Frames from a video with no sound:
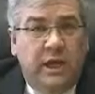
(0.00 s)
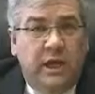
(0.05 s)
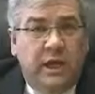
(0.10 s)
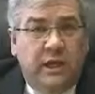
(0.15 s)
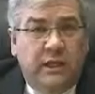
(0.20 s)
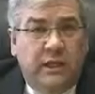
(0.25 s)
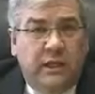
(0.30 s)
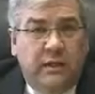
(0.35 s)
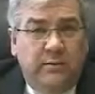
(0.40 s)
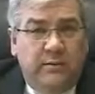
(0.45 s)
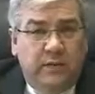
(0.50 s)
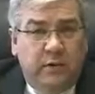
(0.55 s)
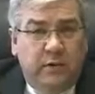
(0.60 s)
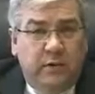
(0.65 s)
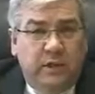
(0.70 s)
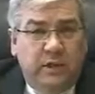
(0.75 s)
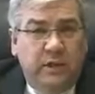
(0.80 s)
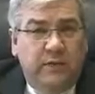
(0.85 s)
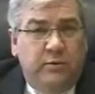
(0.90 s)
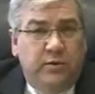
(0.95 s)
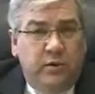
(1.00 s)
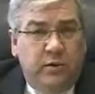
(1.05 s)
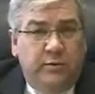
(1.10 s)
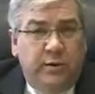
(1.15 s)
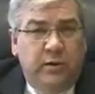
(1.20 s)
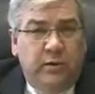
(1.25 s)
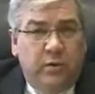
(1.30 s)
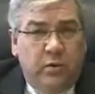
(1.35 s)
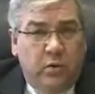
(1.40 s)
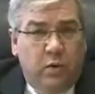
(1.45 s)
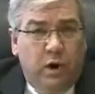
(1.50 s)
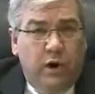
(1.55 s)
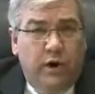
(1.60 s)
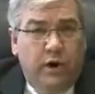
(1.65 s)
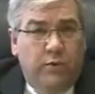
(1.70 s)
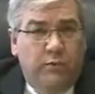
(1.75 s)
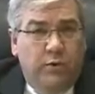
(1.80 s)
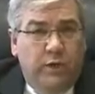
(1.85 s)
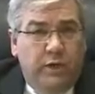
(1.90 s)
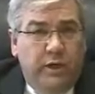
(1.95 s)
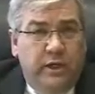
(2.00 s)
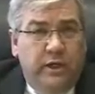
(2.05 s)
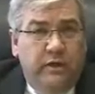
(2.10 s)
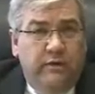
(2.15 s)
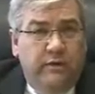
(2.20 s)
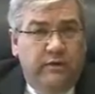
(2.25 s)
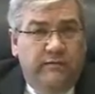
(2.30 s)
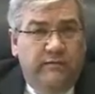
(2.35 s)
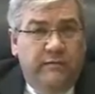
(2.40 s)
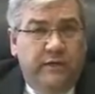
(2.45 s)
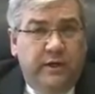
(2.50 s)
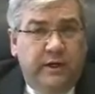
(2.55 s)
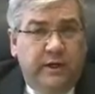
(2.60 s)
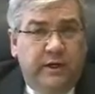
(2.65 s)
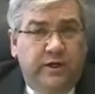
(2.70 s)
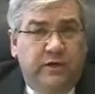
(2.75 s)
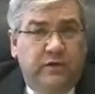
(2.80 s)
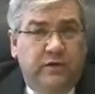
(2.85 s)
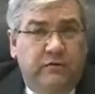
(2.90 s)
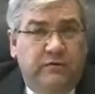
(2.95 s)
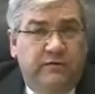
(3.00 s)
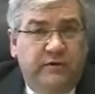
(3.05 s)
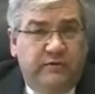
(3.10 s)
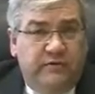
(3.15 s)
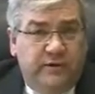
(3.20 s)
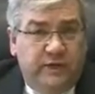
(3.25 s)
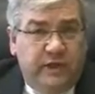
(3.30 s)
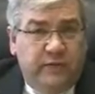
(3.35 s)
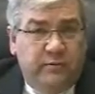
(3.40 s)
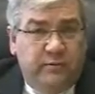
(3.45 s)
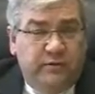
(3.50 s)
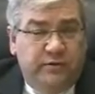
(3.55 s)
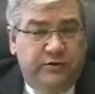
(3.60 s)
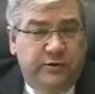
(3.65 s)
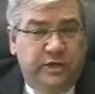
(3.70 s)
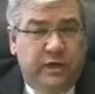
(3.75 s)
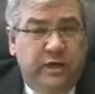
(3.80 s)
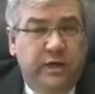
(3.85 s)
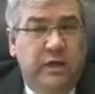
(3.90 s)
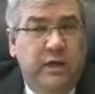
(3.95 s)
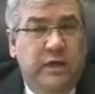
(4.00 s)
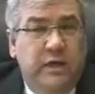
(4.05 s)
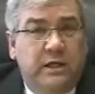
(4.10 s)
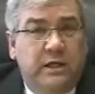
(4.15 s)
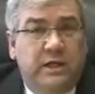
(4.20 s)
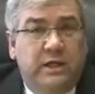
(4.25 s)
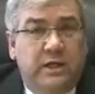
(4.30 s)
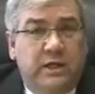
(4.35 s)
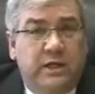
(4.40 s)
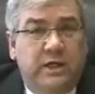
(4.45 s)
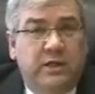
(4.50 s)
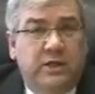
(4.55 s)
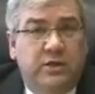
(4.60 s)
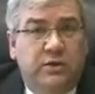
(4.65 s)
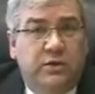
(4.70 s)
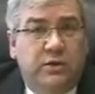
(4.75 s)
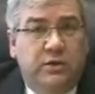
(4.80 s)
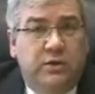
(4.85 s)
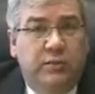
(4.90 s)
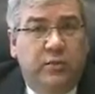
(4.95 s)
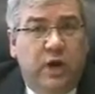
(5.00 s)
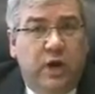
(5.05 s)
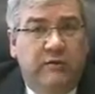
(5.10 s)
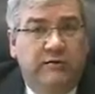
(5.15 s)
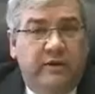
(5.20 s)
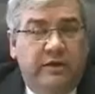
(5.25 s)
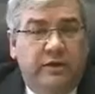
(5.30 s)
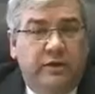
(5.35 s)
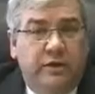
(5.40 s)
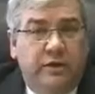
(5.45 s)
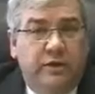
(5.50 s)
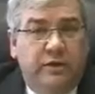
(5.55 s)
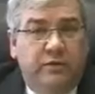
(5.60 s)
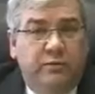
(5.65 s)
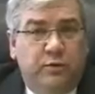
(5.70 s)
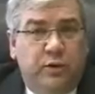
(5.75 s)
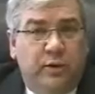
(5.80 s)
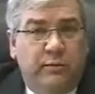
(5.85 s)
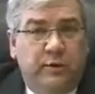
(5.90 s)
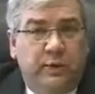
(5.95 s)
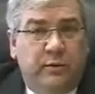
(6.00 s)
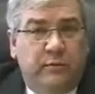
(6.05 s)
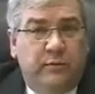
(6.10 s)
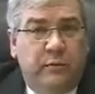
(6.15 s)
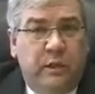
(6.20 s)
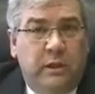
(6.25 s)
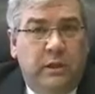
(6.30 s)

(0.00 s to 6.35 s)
and the employee would be required to put in an additional 15% to get you to the private insurance premium.